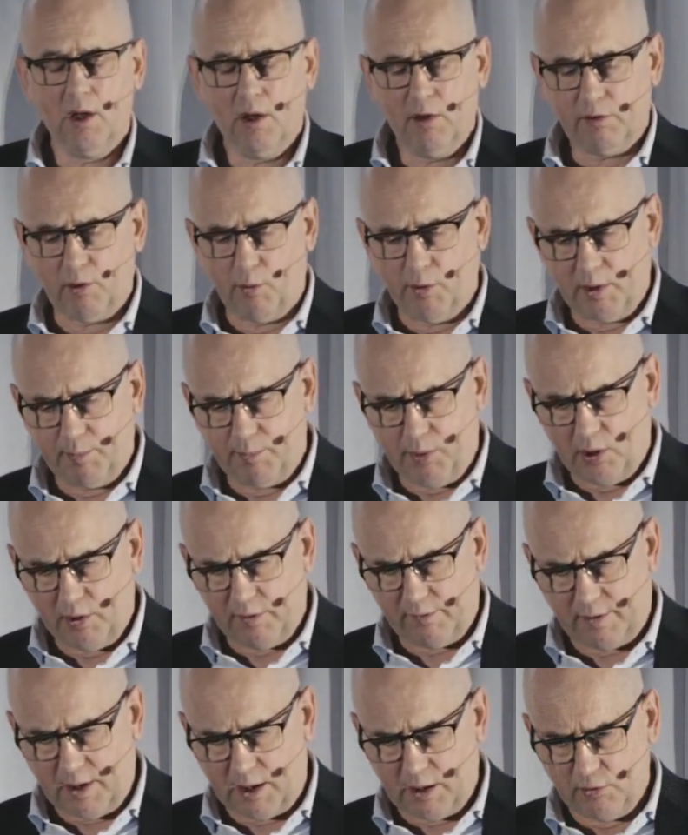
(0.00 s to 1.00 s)
So I want to
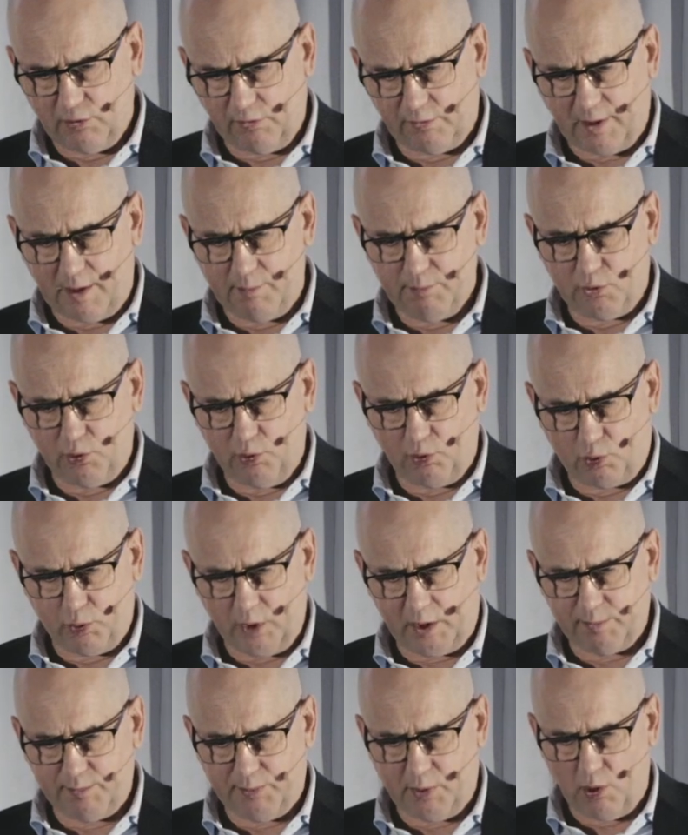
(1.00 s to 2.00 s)
pause there and just do a
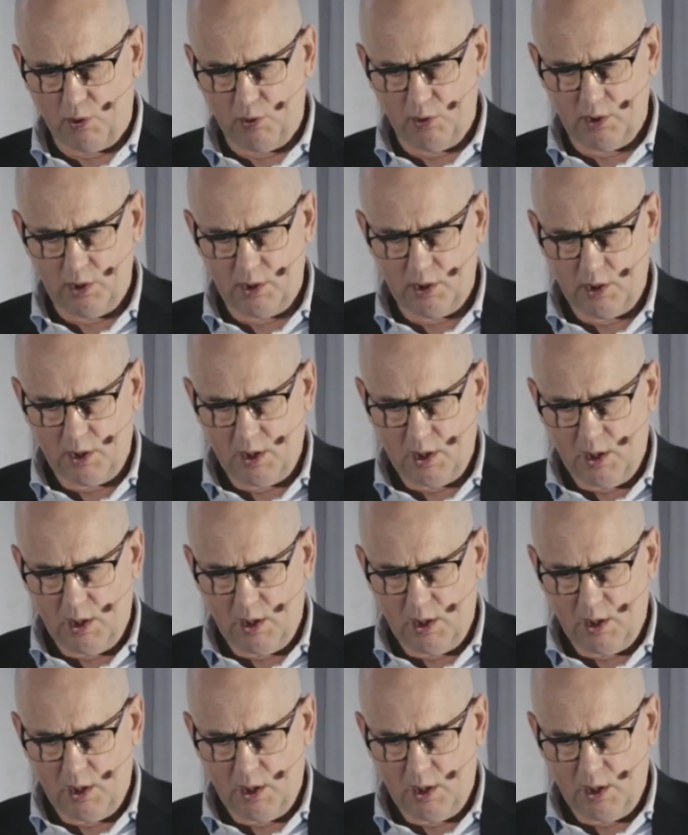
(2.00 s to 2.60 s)
quick poll